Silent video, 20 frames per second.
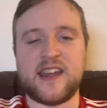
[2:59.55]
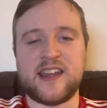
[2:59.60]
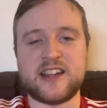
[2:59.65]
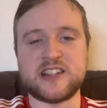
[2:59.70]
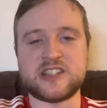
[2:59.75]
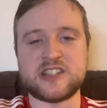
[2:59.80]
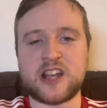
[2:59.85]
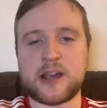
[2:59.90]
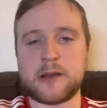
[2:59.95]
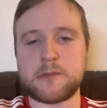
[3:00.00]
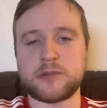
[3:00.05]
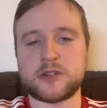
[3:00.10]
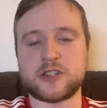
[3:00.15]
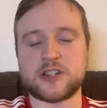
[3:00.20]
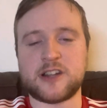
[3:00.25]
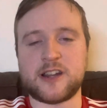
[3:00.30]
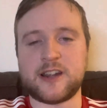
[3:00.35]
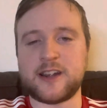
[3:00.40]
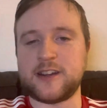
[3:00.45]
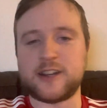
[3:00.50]
is
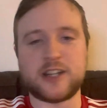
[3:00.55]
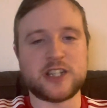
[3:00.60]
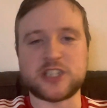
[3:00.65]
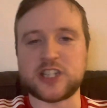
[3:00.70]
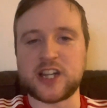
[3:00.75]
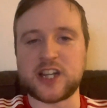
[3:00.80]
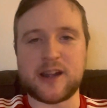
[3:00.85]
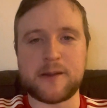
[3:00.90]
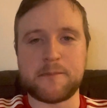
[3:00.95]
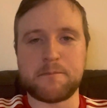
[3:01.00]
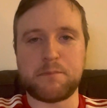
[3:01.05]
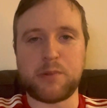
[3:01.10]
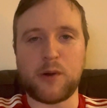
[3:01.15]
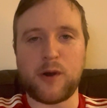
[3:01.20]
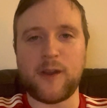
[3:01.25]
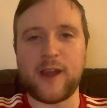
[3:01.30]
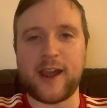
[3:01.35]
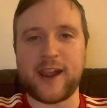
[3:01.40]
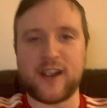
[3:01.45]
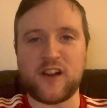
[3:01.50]
absolutely
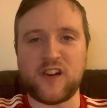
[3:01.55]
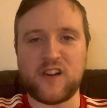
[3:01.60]
shambolic.